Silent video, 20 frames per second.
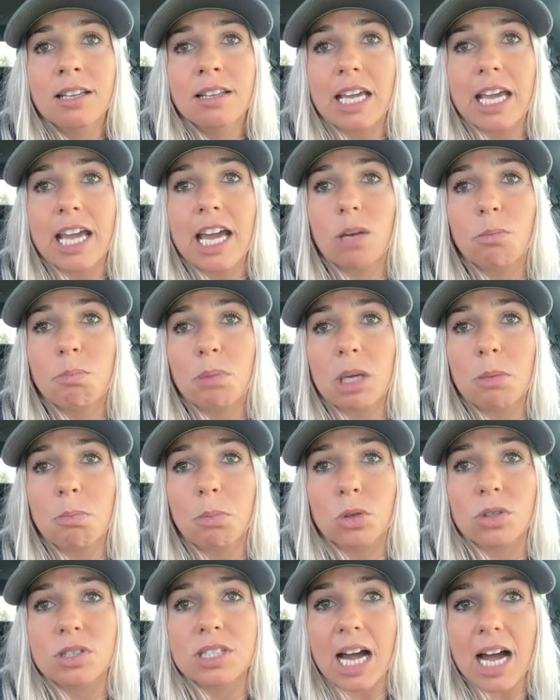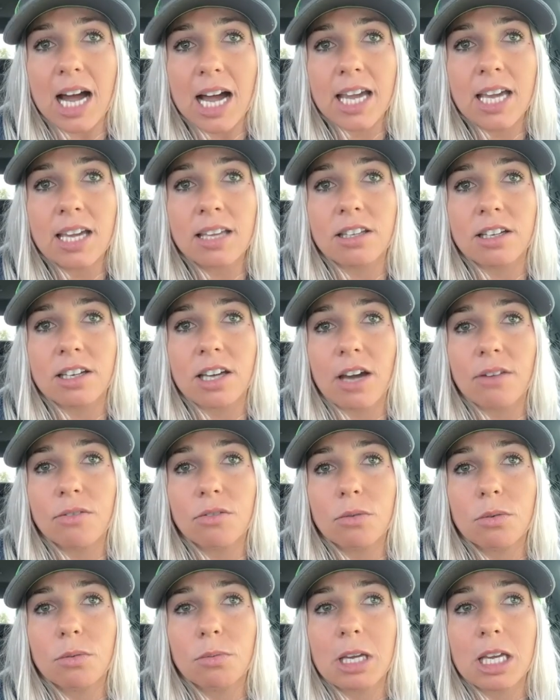They had people dying. The
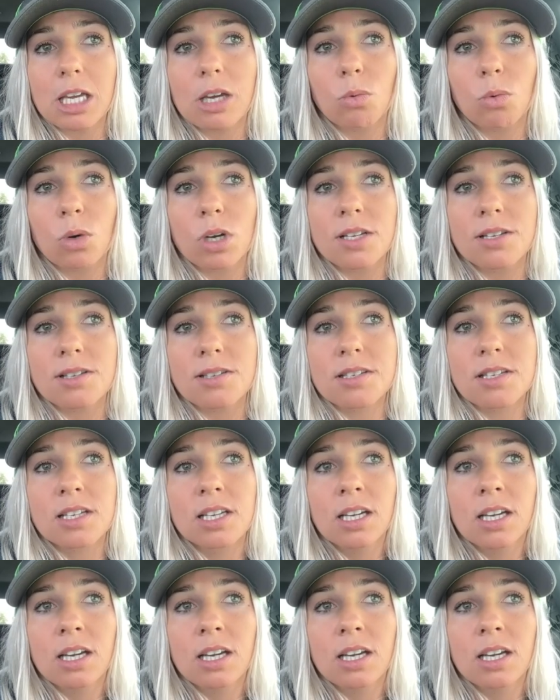government was,